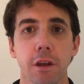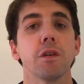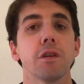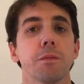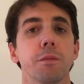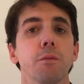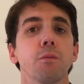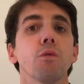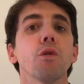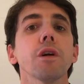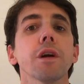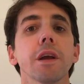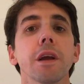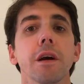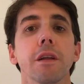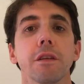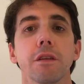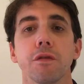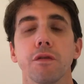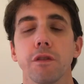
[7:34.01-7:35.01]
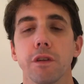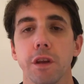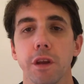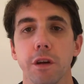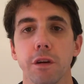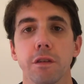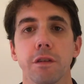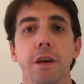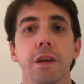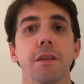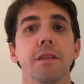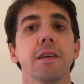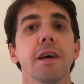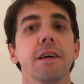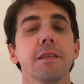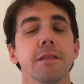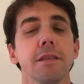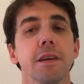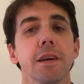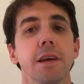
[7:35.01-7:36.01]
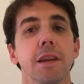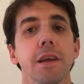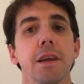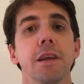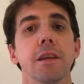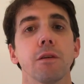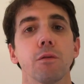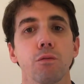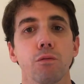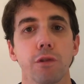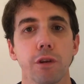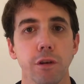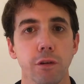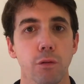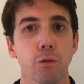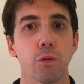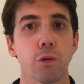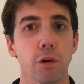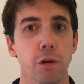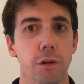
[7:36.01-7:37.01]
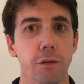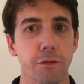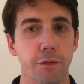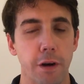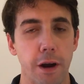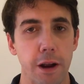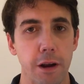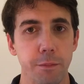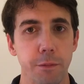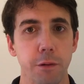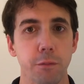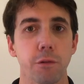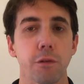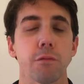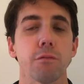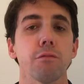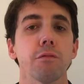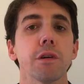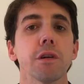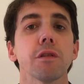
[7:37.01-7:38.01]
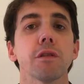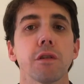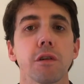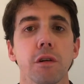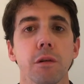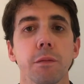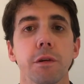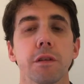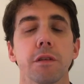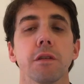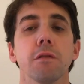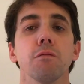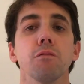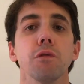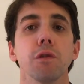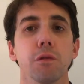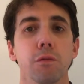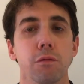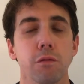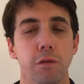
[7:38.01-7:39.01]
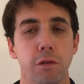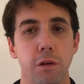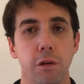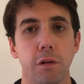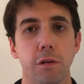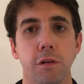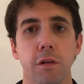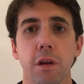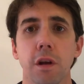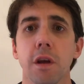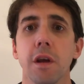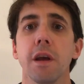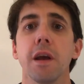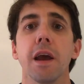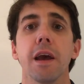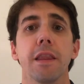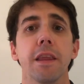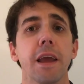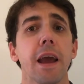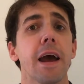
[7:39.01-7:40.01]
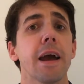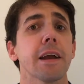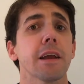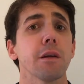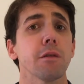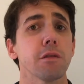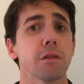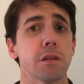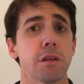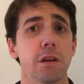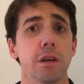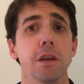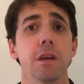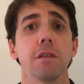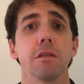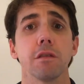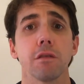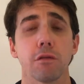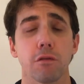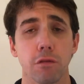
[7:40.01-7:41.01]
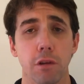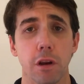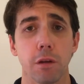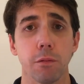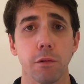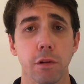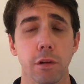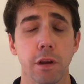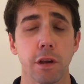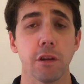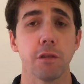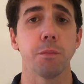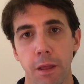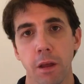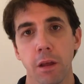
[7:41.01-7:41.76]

Duan has been working on this for years and testing it in a real world environment with real tournaments and real results, and the accuracy is incredible.